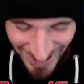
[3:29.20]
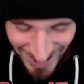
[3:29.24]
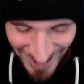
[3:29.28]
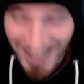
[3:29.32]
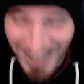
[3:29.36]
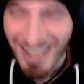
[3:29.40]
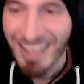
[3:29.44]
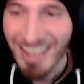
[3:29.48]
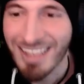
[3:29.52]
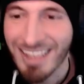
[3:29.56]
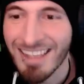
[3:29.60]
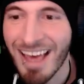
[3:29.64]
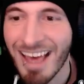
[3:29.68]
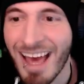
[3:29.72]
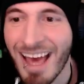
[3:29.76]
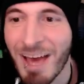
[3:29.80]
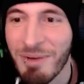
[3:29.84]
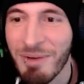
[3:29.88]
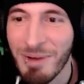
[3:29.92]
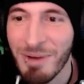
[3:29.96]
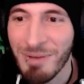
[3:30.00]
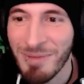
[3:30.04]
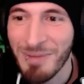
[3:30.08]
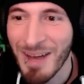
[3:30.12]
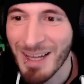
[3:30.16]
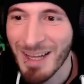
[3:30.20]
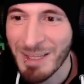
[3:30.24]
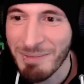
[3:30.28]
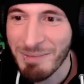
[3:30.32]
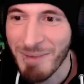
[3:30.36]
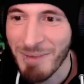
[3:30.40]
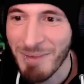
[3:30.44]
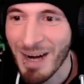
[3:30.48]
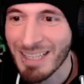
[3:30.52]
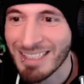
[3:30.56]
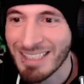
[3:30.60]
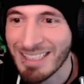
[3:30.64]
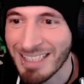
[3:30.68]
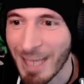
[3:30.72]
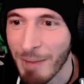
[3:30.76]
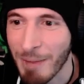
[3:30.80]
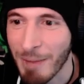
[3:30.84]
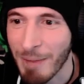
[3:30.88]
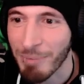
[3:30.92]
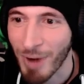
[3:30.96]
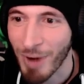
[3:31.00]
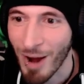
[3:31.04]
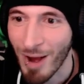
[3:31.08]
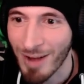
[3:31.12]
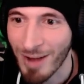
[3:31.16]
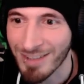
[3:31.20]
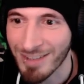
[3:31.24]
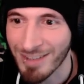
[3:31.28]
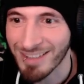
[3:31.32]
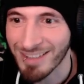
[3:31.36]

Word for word: Yeah, we found there, bros.